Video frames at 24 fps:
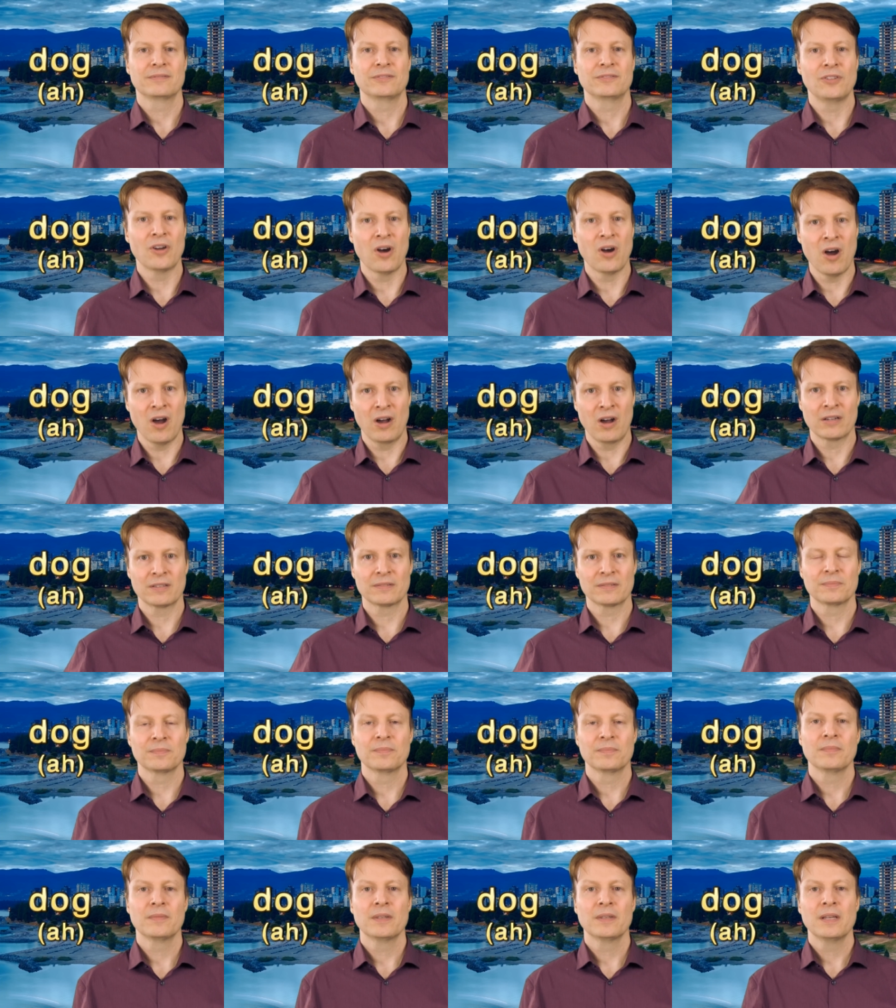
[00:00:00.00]
Dog.
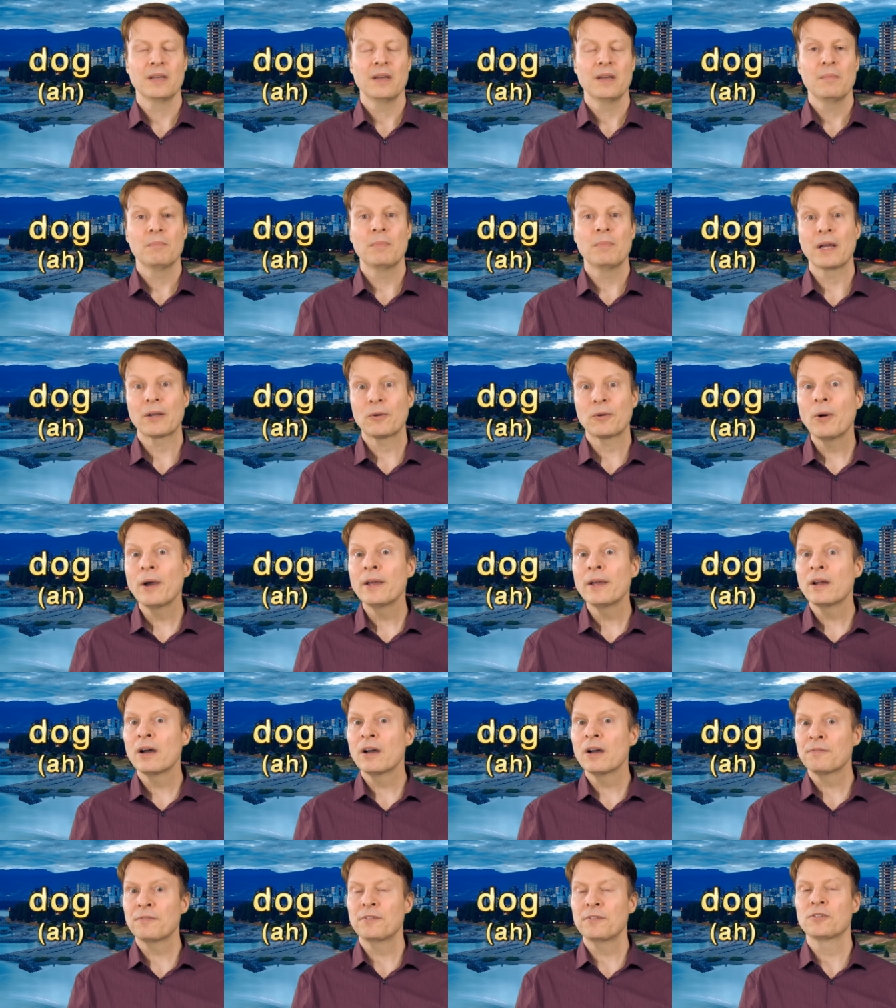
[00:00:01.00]
But quite
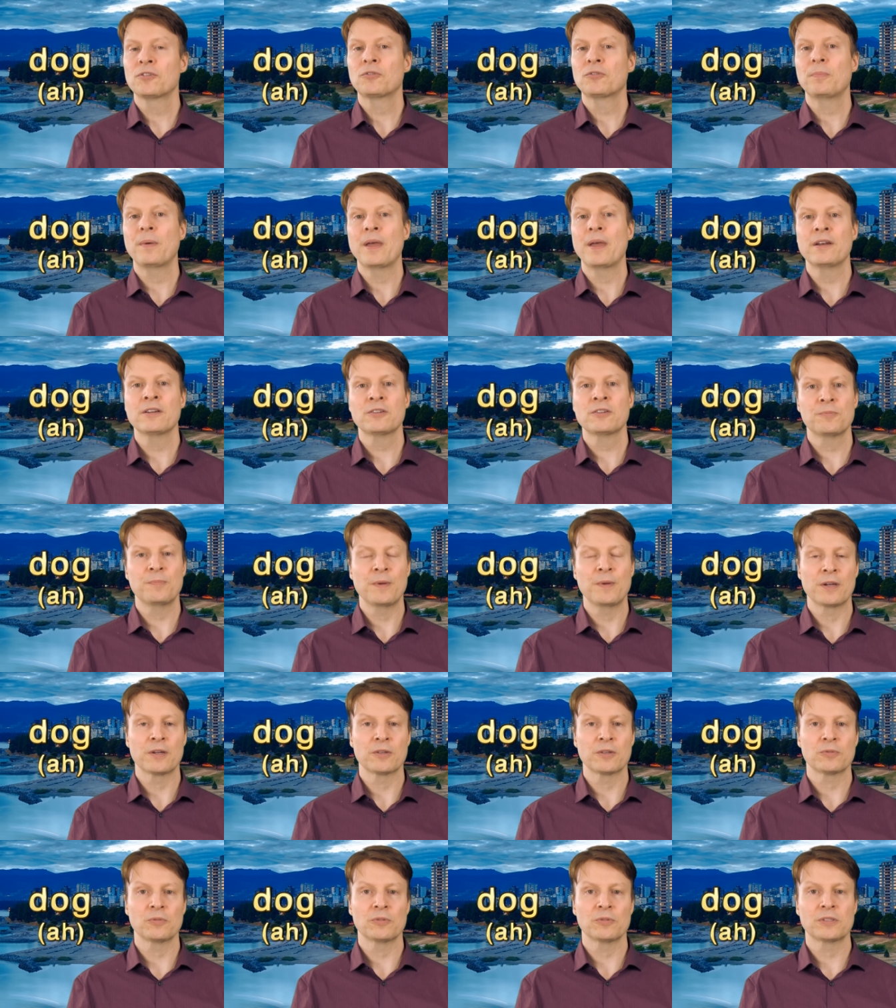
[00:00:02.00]
often Spanish
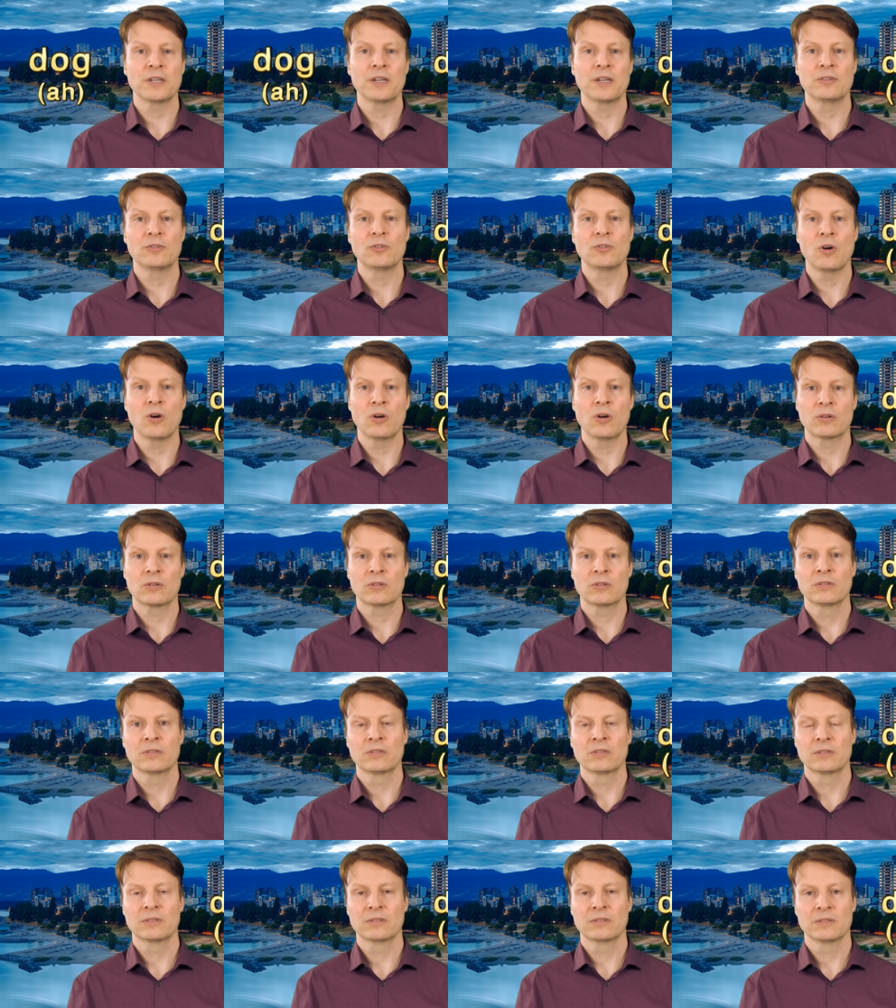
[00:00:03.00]
speakers will say dog,
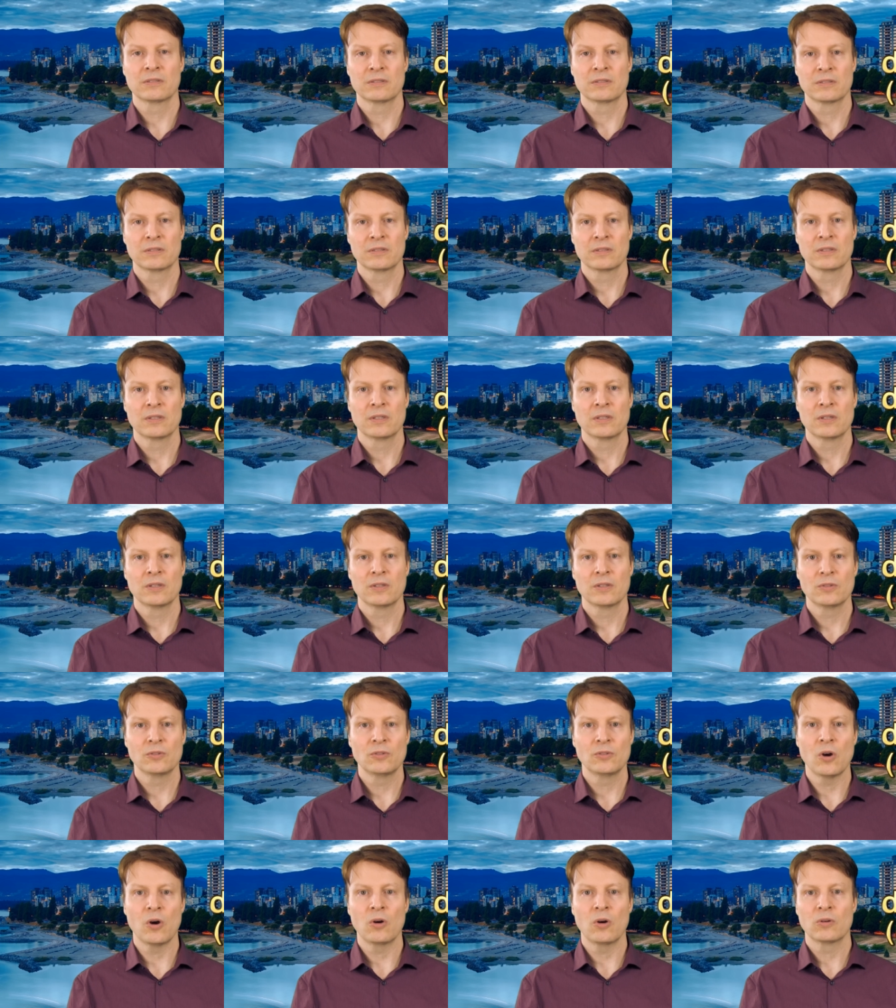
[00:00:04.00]

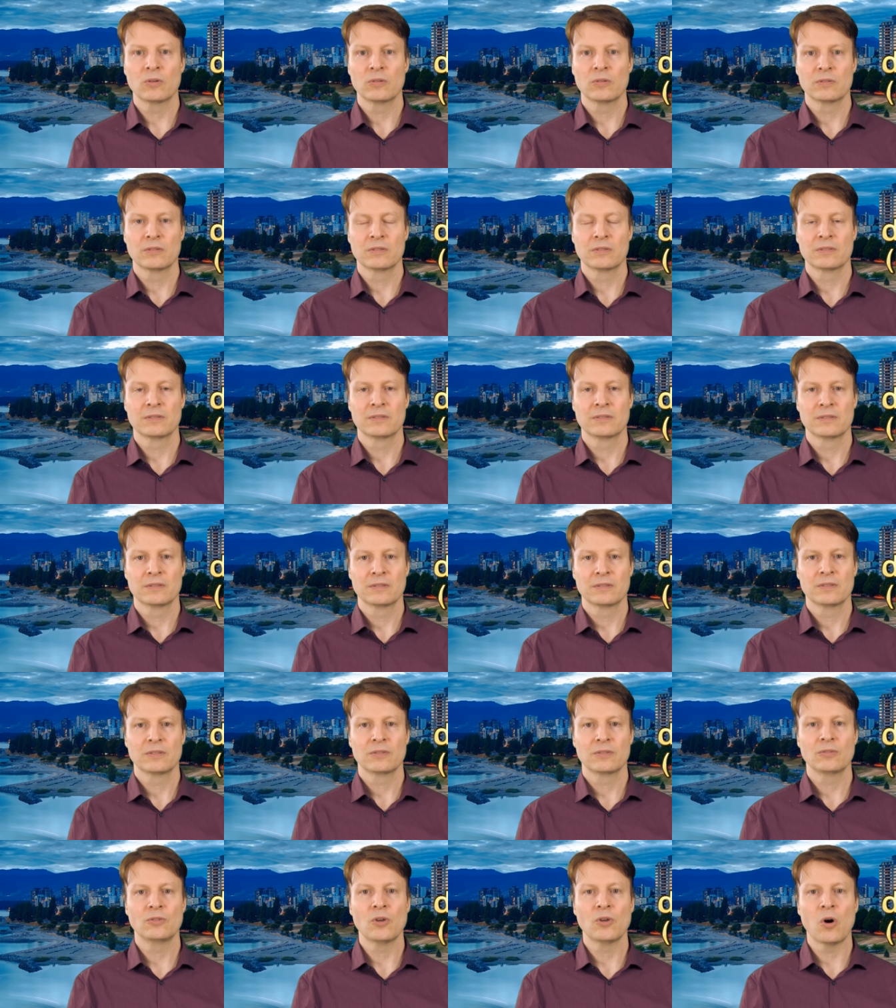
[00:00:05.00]
dog,
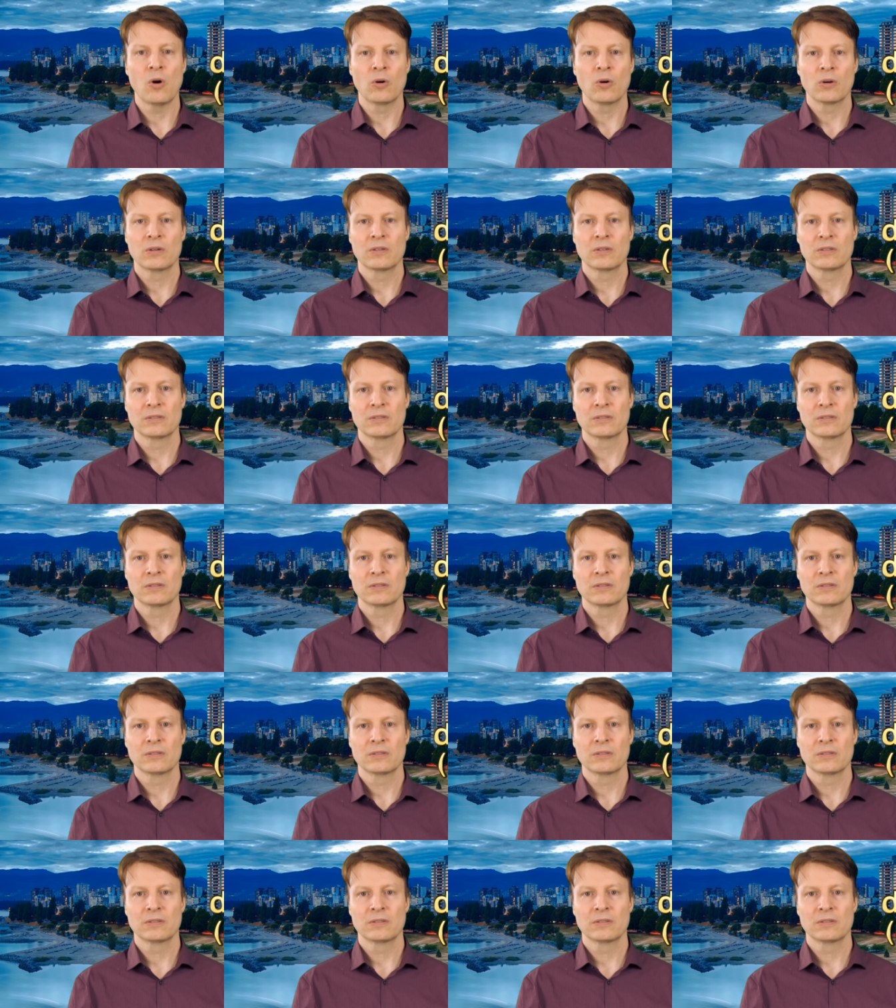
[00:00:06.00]
dog.